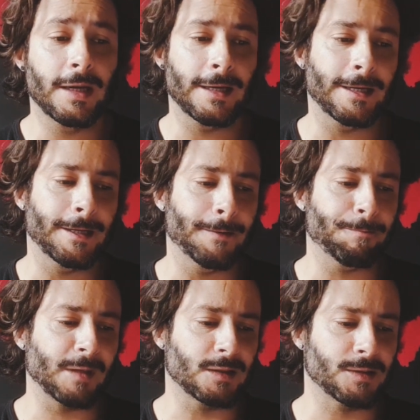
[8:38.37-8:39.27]

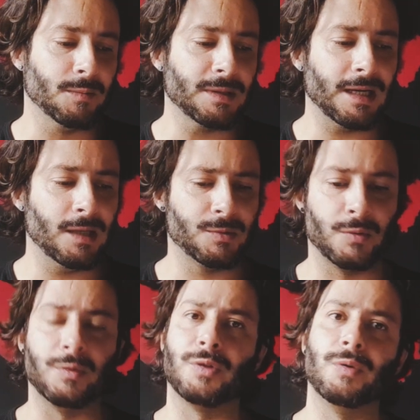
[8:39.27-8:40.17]
Um, sometimes
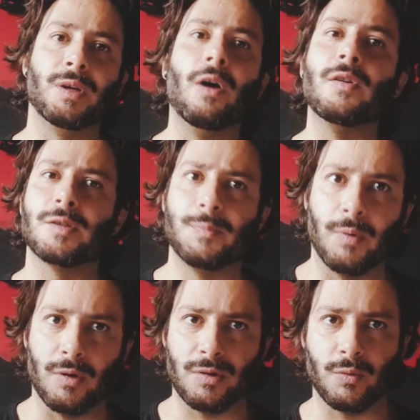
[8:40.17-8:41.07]
when we're doing other
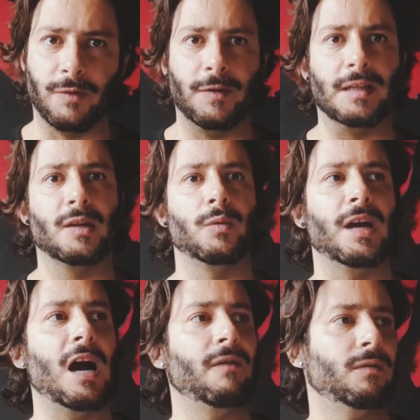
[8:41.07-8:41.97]
sports, we feel that we
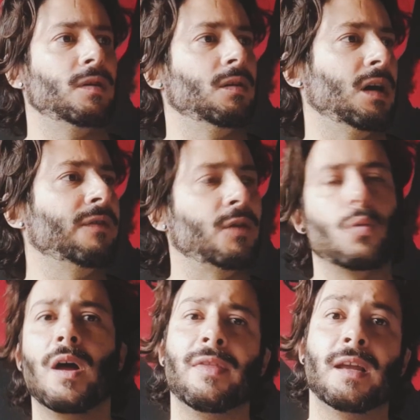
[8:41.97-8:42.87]
have, uh, after
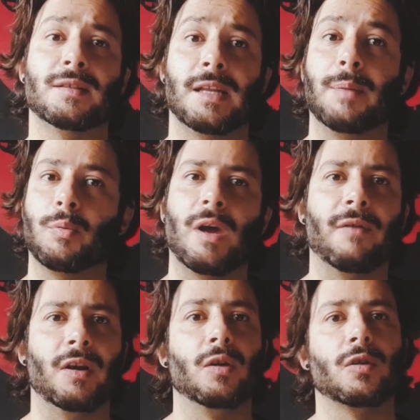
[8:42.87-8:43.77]
one night's sleep, we
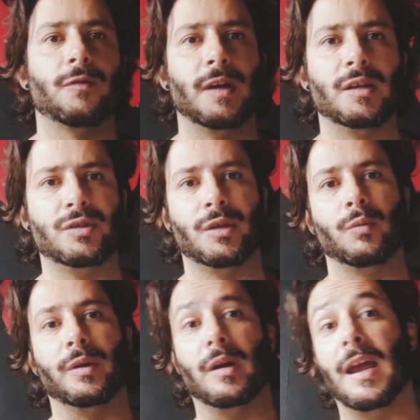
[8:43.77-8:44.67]
have a lot of energy and
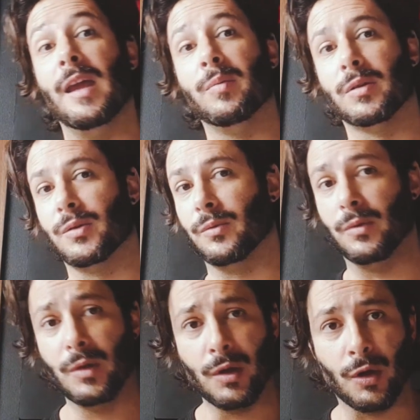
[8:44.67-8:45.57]
we are able to
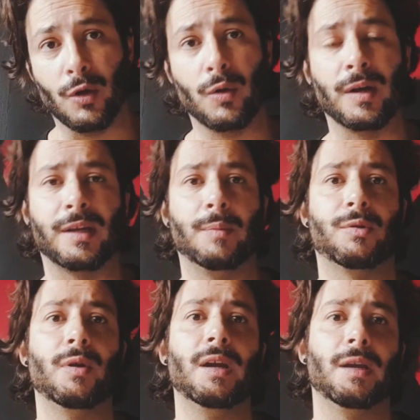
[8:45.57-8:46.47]
go and keep
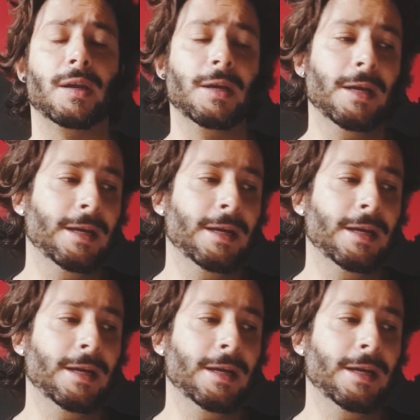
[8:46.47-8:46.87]
training.